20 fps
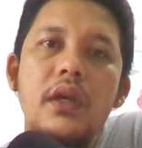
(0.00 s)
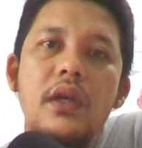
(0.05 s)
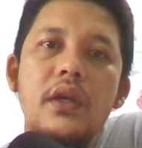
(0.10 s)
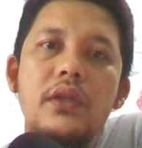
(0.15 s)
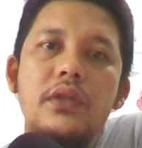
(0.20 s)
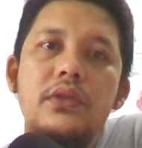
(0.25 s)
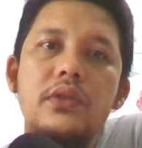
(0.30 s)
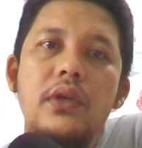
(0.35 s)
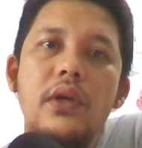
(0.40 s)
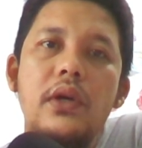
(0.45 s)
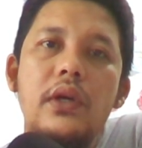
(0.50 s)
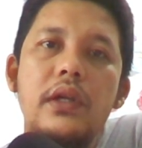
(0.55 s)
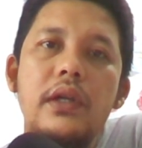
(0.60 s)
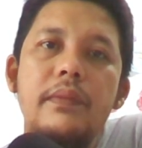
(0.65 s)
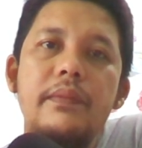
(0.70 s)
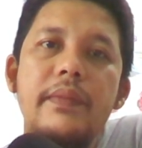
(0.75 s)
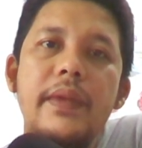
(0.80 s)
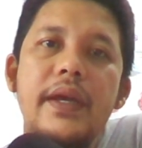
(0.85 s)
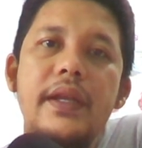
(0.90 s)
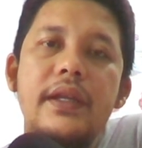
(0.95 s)
So the
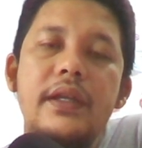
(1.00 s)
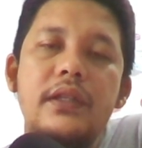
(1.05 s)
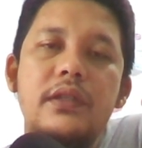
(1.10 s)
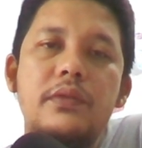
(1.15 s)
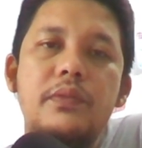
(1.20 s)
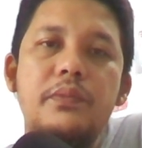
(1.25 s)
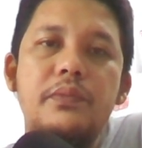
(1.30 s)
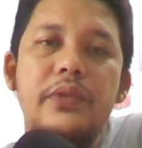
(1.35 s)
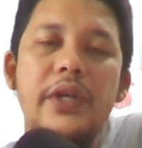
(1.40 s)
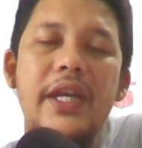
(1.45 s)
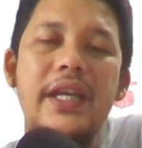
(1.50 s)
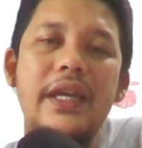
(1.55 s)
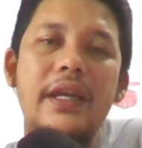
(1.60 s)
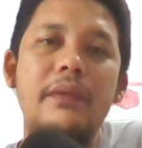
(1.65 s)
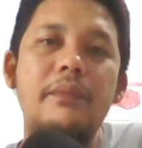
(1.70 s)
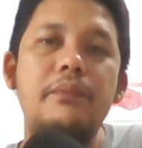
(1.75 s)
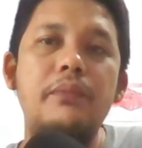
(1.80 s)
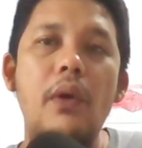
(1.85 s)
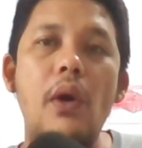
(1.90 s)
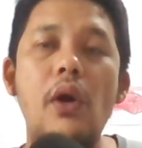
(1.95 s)
man is
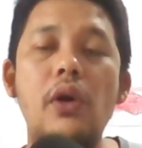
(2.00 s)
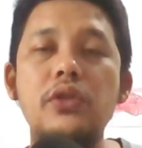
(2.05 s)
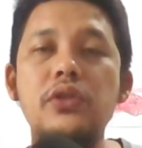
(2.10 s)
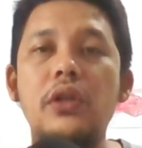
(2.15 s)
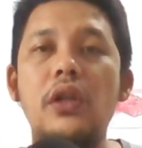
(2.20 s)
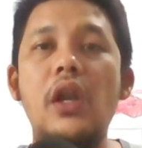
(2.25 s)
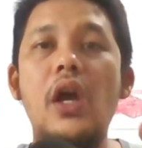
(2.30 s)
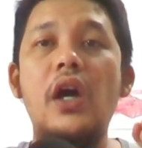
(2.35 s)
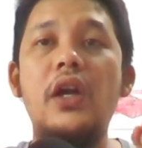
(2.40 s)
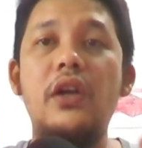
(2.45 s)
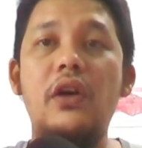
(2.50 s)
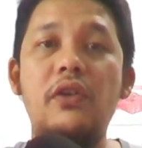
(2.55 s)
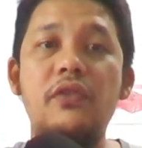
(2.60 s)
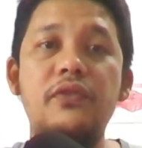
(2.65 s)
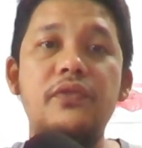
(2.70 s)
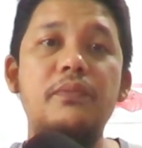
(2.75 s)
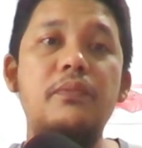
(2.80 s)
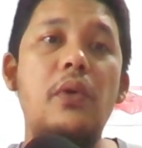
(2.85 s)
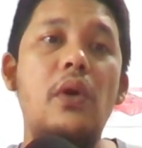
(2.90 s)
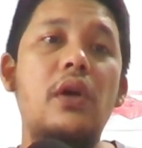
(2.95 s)
bringing box a lot
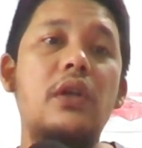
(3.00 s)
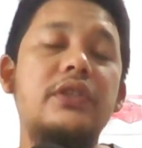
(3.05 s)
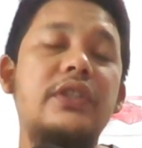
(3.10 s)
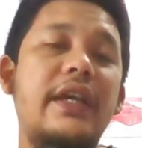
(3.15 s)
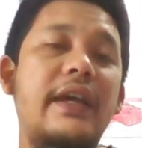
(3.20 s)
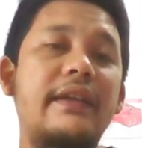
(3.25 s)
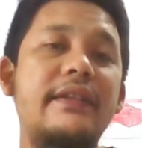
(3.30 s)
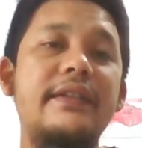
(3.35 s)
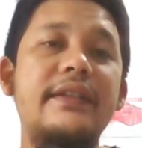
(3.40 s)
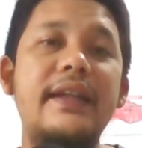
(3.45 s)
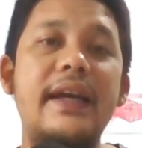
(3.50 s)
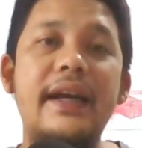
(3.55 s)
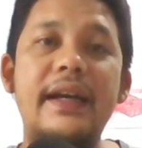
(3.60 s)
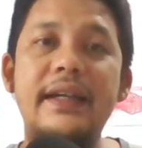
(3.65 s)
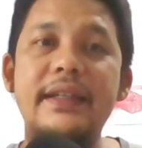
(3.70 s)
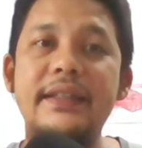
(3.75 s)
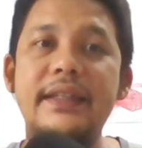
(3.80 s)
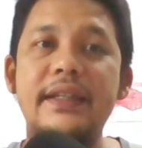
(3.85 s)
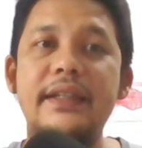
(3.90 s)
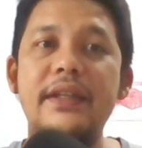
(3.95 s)
of bolt and
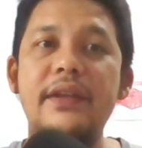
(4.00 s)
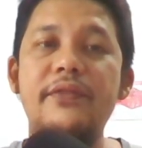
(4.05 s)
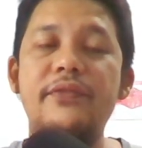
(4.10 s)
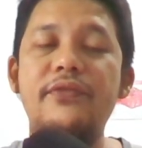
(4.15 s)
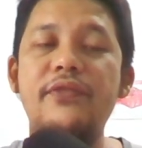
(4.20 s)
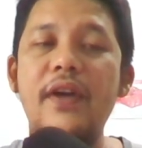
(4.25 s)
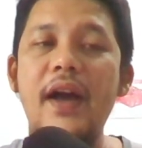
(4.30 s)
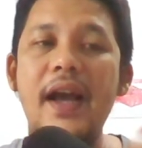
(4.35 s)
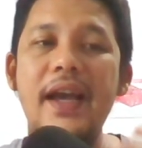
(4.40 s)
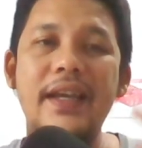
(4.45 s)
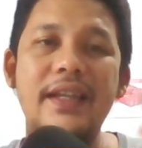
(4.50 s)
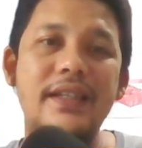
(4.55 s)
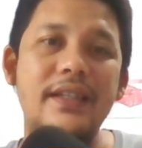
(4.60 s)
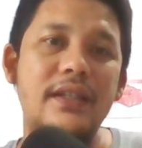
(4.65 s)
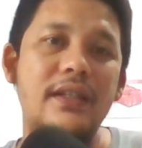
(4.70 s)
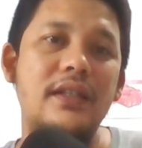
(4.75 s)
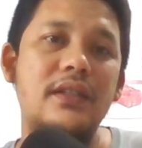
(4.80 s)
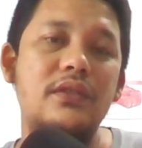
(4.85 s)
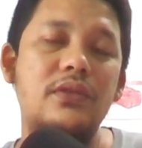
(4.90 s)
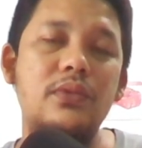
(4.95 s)
nut, and then find
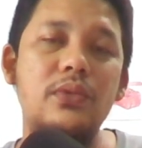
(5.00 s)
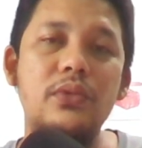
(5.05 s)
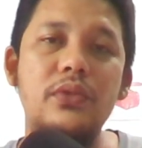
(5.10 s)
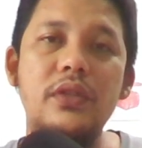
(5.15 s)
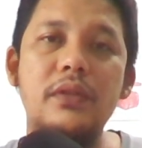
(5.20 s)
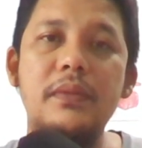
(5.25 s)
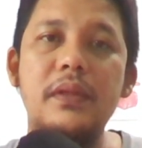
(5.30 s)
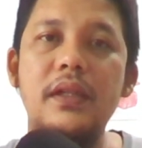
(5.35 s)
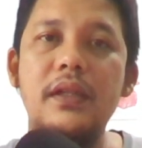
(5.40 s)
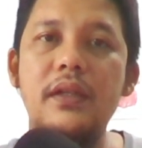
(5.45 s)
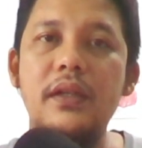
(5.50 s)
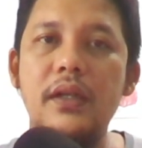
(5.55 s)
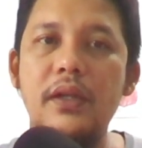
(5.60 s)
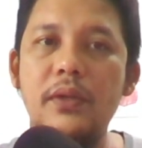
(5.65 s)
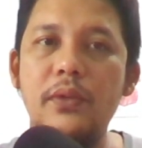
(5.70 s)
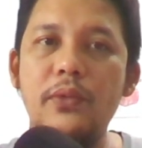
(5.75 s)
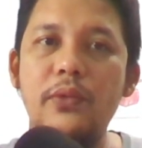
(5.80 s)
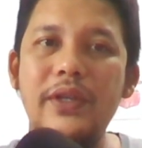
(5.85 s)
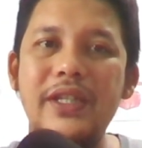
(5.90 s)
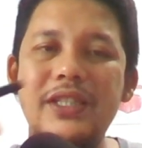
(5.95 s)
the
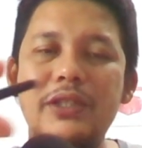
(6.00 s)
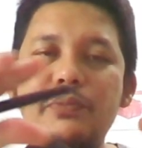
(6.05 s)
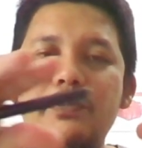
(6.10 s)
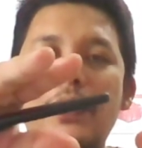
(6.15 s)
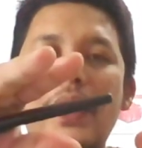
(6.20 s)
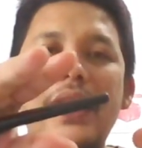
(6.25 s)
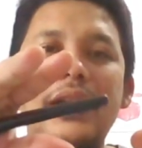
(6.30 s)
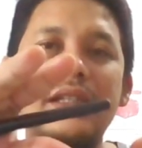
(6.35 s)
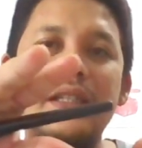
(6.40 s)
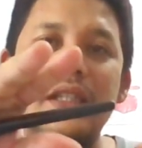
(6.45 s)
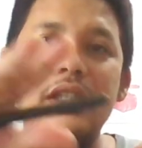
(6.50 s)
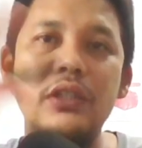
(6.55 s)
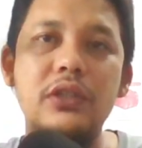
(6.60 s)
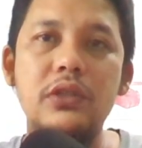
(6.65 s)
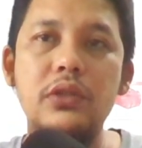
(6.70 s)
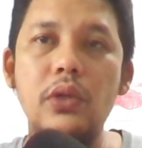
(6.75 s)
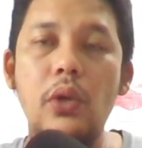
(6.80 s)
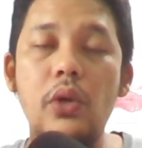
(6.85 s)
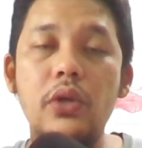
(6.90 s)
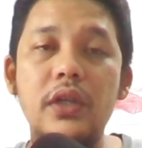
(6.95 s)
suitable which part
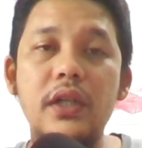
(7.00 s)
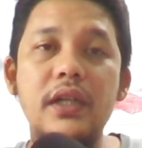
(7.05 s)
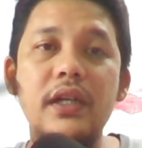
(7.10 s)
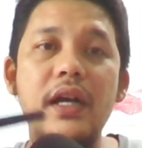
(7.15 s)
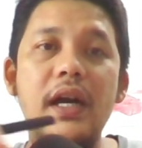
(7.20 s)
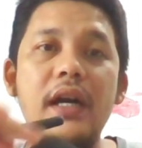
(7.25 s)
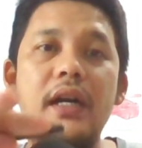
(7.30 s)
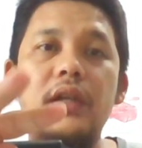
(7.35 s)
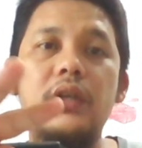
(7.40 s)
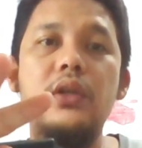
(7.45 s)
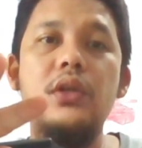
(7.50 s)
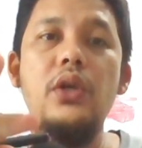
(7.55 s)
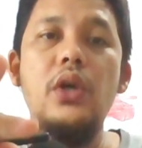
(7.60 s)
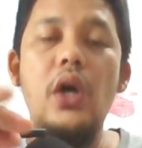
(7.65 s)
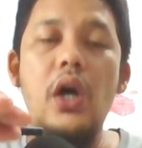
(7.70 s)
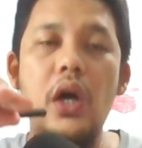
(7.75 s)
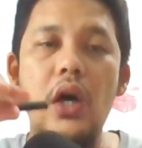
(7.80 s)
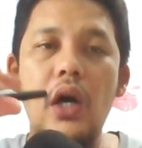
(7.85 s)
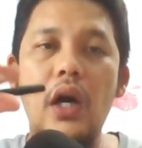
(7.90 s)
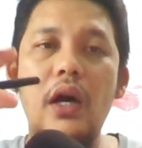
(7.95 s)
is on the car,
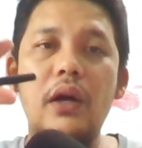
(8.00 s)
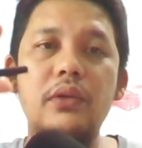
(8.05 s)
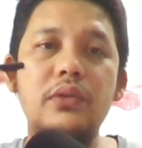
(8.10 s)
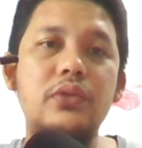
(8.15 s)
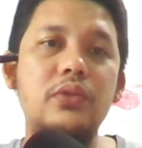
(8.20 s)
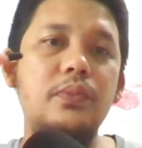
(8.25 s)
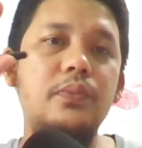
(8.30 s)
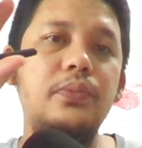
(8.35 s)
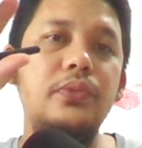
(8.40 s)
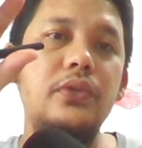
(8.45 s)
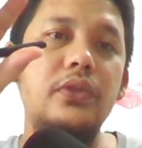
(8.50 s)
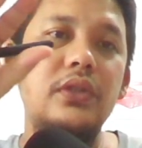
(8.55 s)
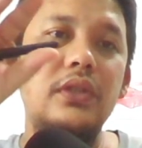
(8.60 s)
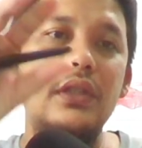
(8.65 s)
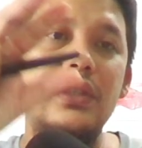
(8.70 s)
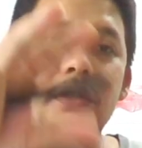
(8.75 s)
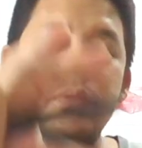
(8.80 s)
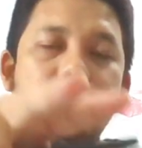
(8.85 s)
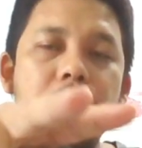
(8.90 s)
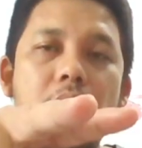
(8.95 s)
how to put
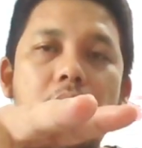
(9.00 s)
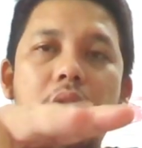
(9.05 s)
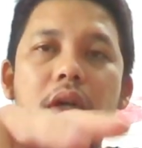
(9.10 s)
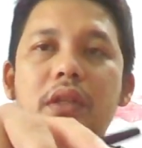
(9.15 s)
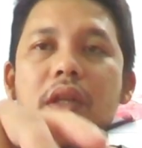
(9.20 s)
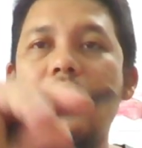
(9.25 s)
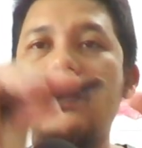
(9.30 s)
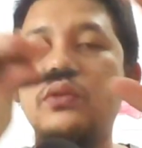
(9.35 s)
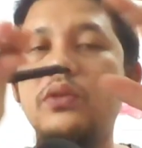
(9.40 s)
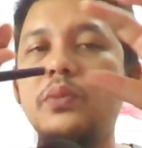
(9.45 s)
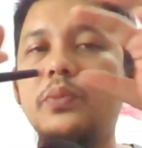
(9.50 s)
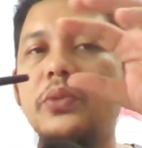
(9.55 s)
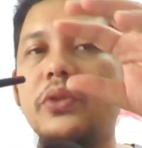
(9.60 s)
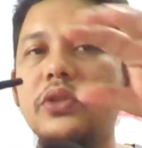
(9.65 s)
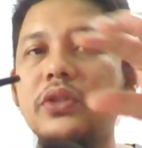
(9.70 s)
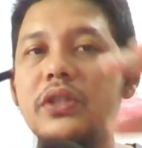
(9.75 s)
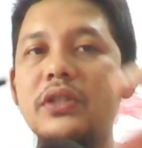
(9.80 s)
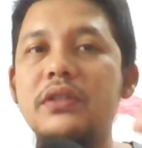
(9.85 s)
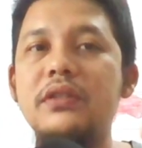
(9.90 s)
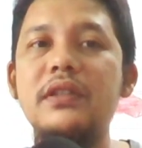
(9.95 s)
this bolt, how to
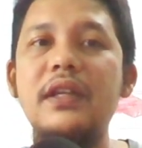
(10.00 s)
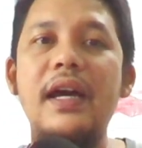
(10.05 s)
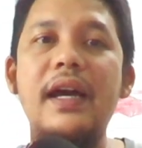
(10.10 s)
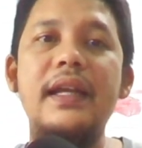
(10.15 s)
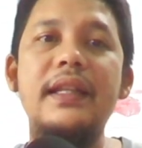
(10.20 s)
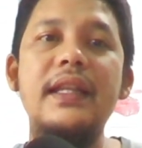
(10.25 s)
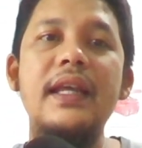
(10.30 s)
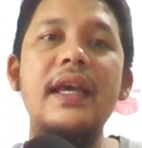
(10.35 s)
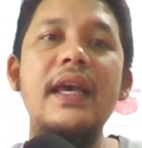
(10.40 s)
put this nut,